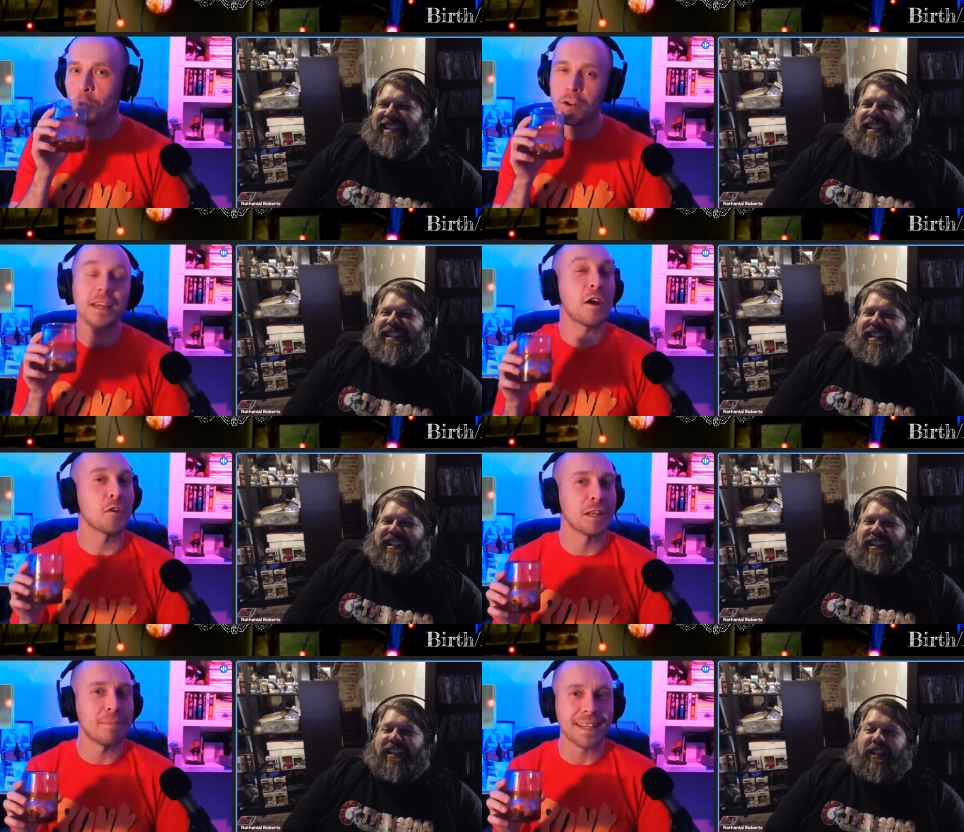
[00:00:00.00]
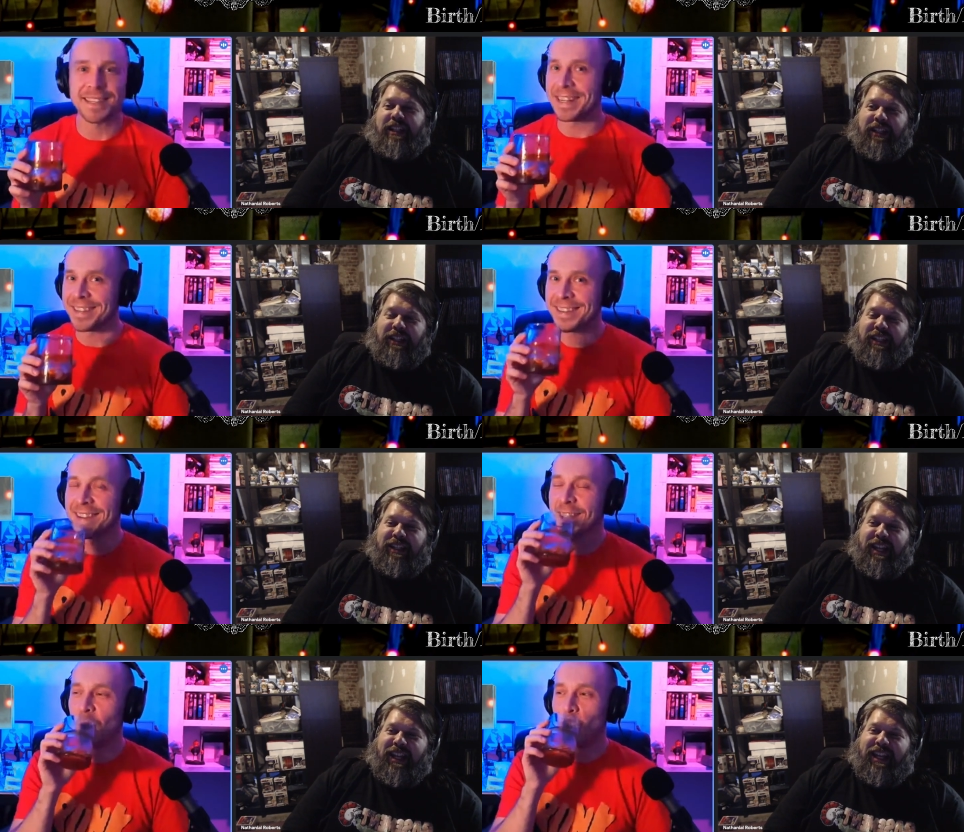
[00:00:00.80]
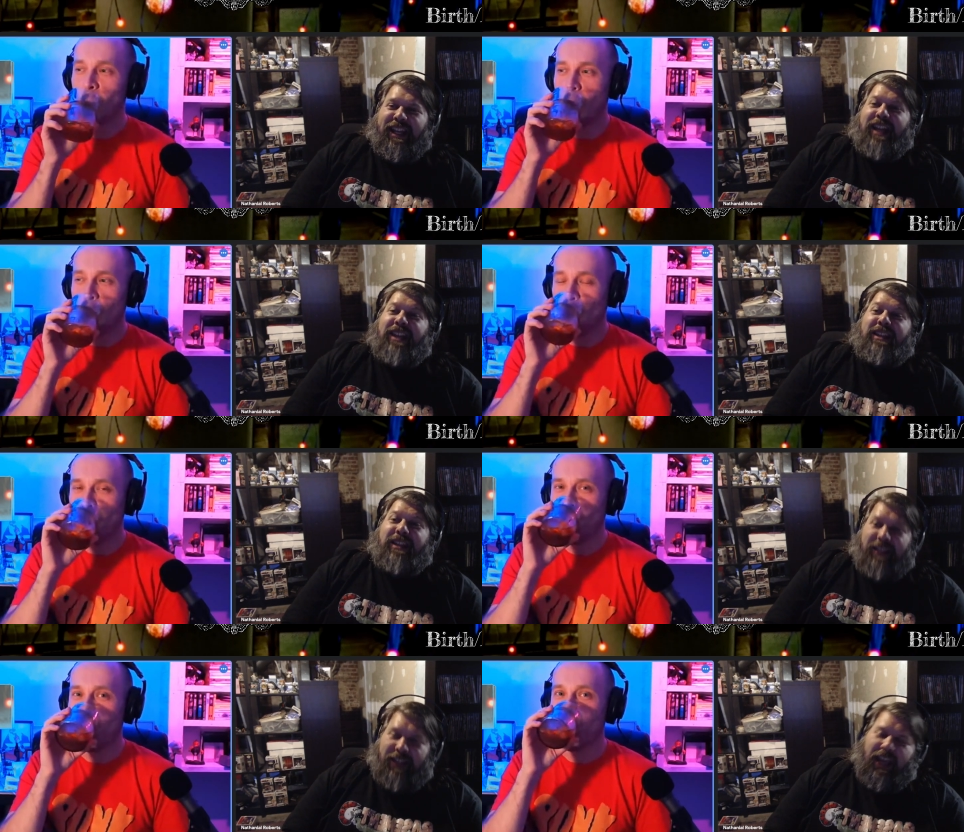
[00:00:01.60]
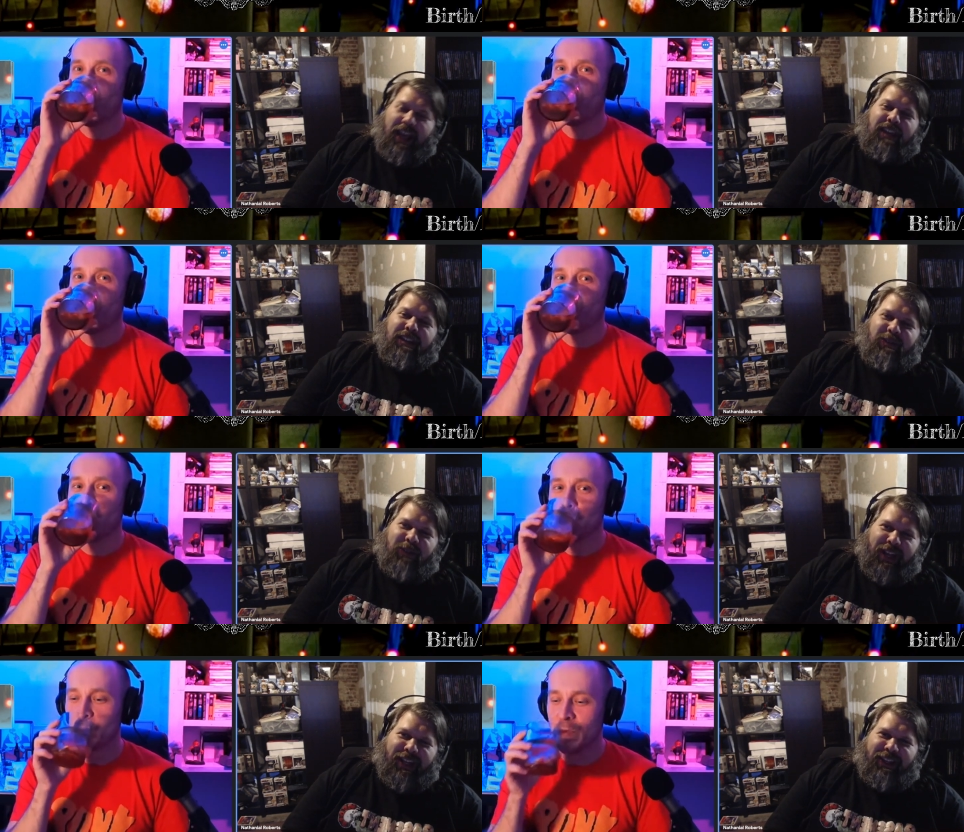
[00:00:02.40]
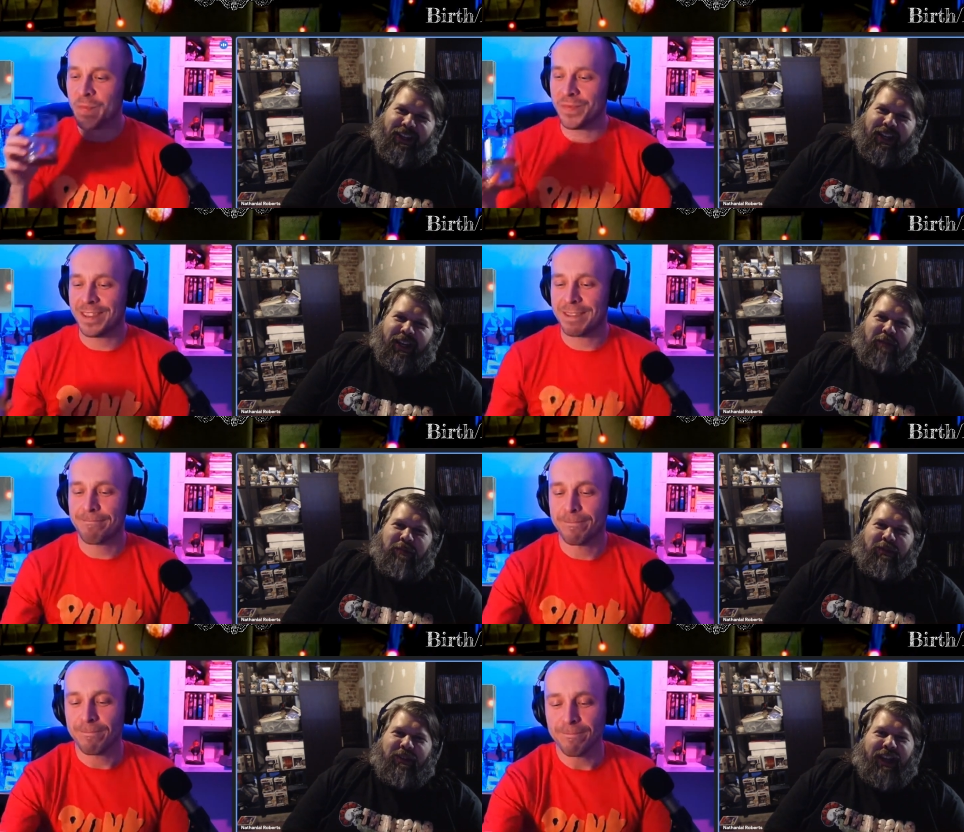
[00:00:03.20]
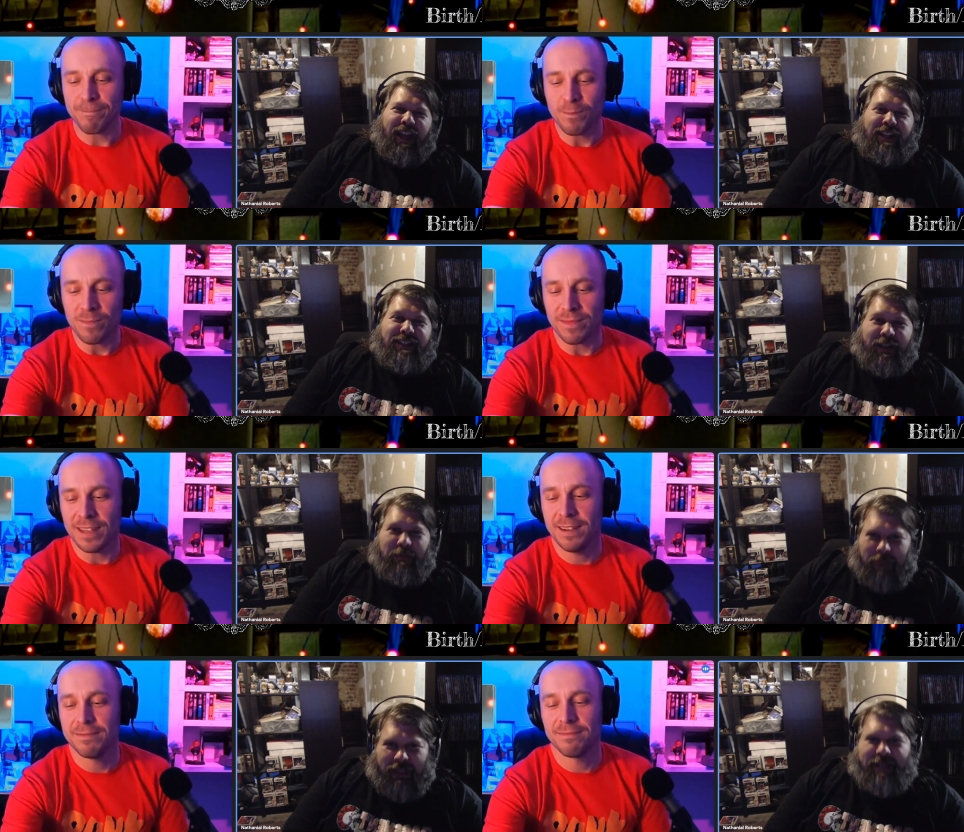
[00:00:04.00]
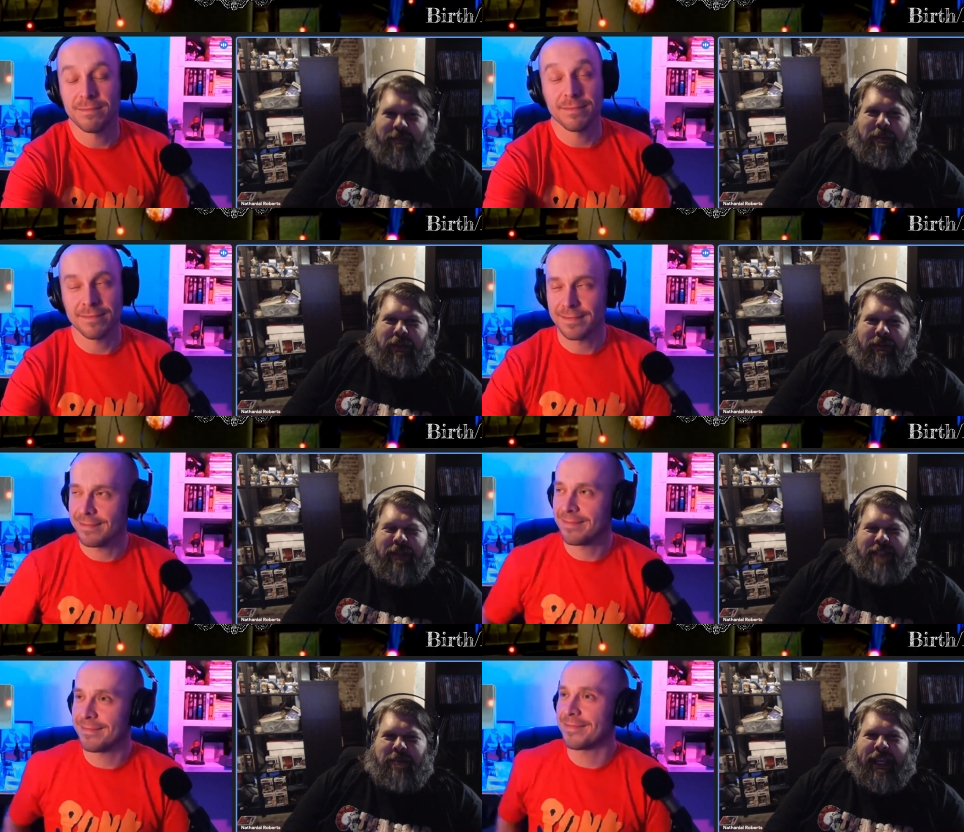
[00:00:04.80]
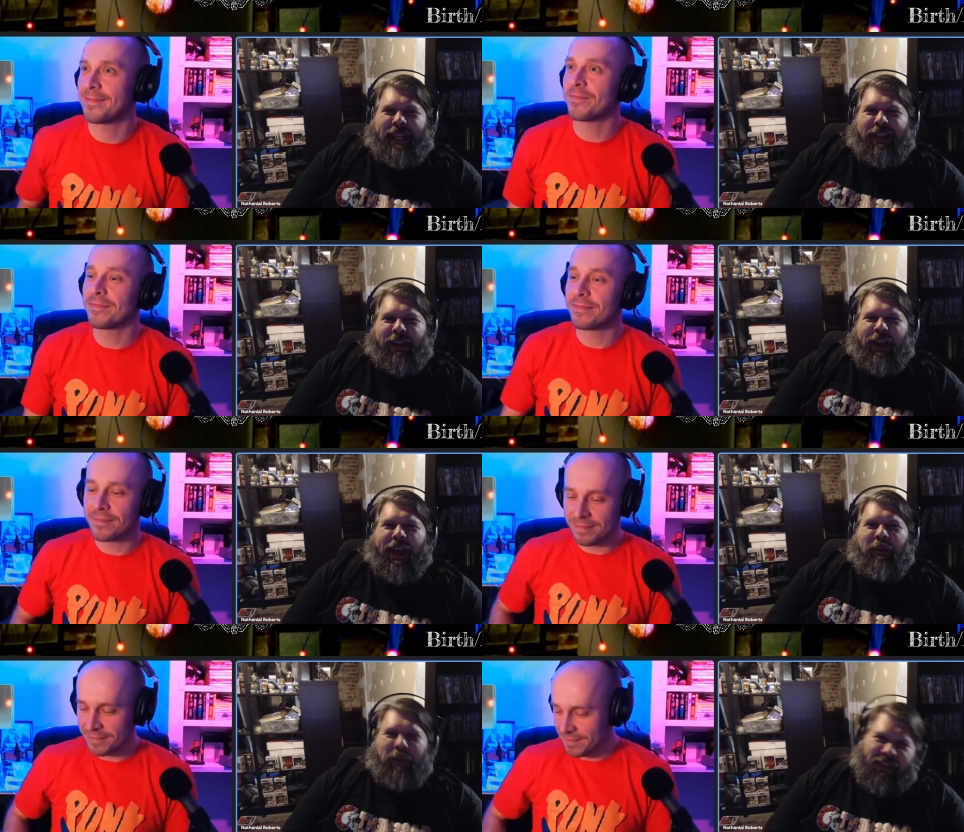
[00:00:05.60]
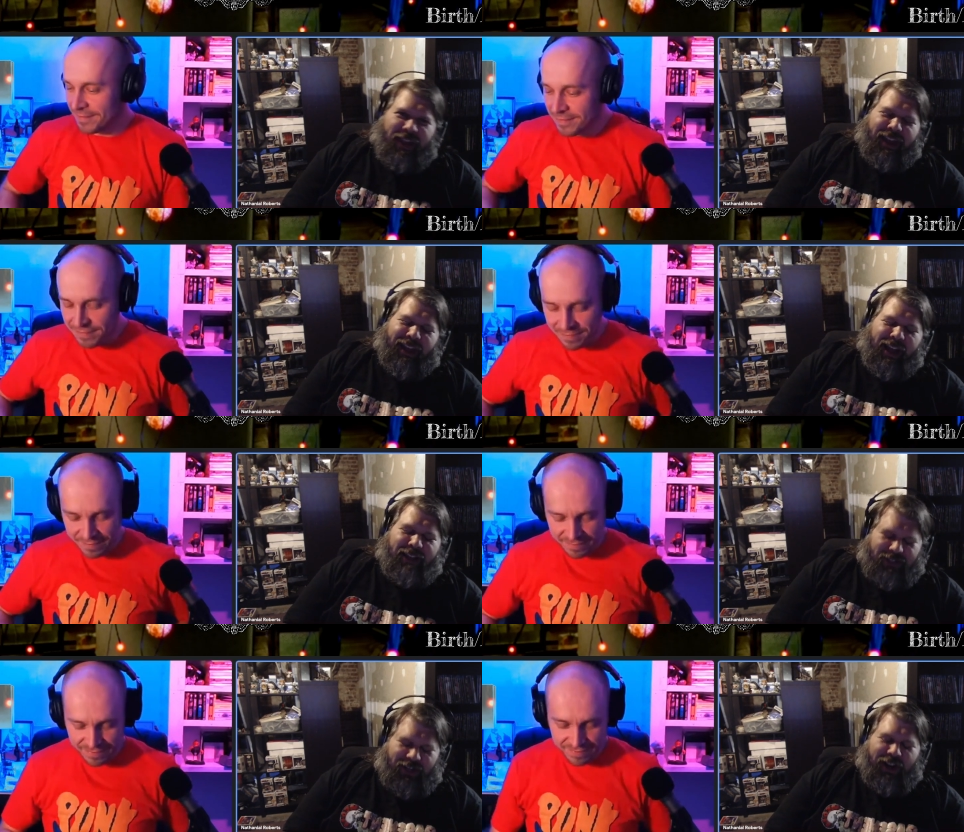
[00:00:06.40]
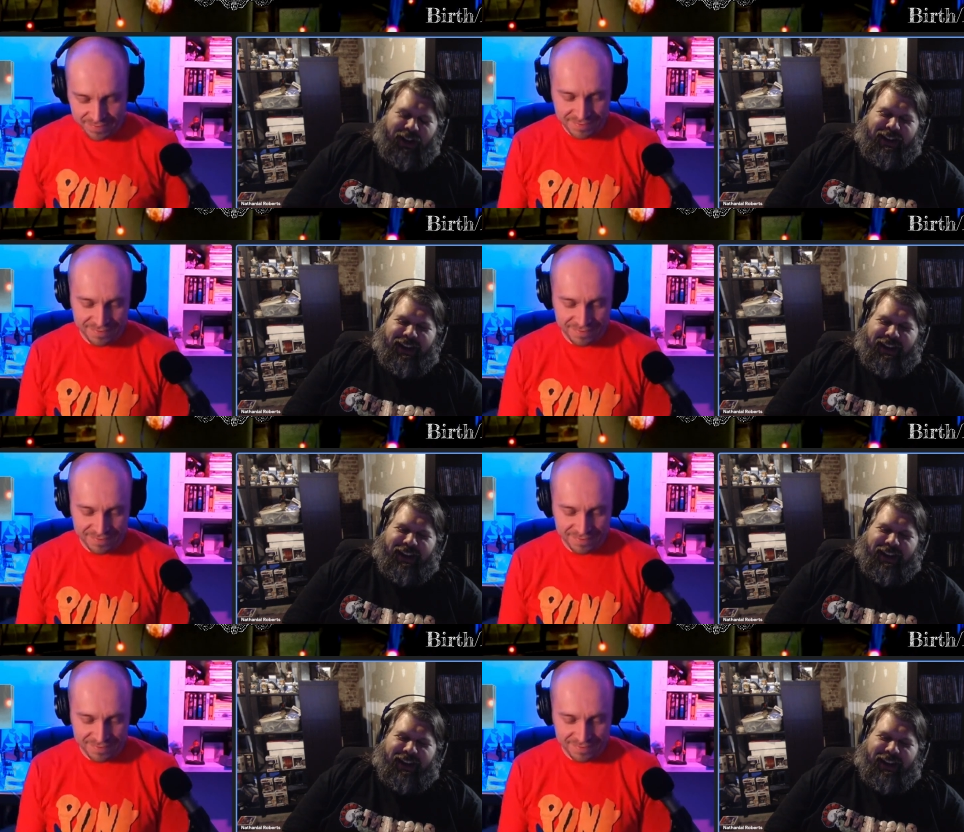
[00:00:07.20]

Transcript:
Speaker 1: or the only best scene.
Speaker 2: Uh, yeah, right. Um, and some by some people he means me. And with that, I'll start.